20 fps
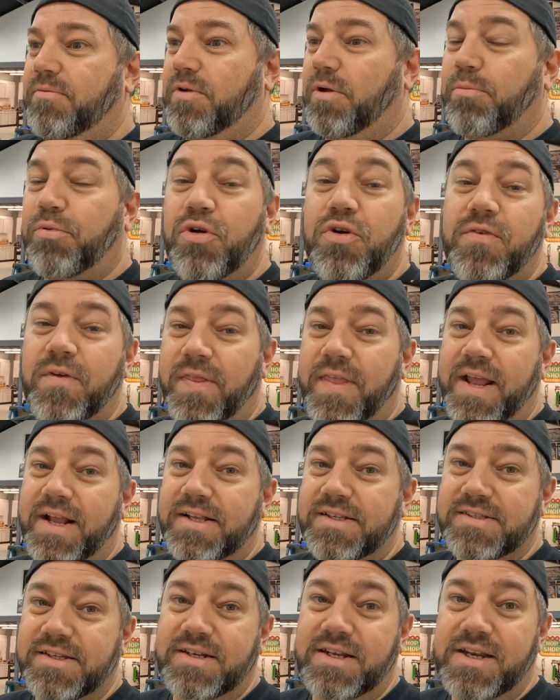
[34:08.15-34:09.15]
improving
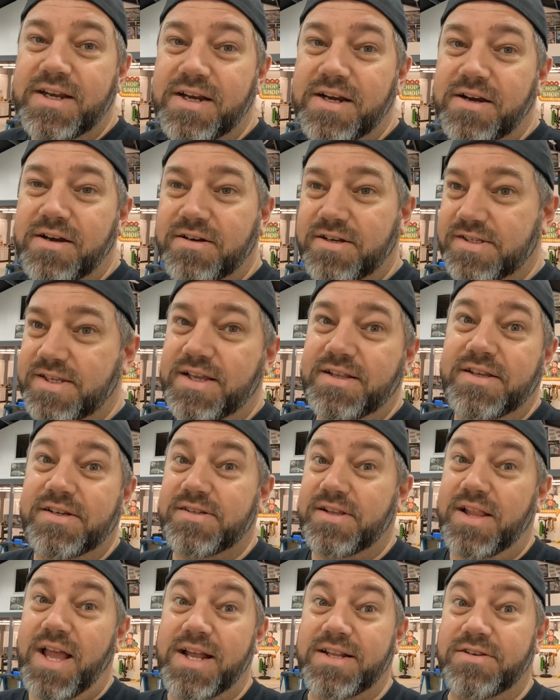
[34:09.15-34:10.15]
things in here because there's
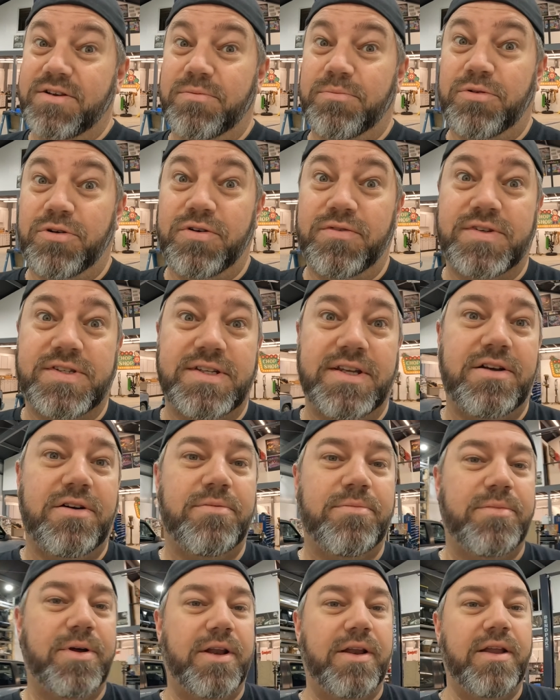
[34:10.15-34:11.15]
a lot to improve still,
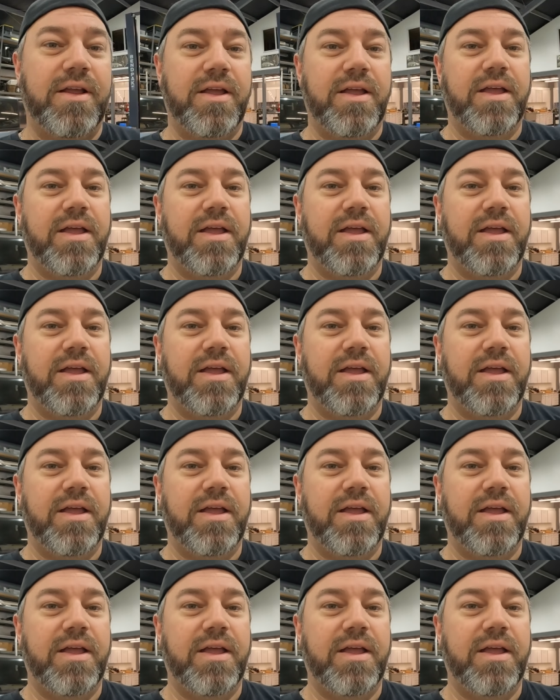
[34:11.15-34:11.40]
but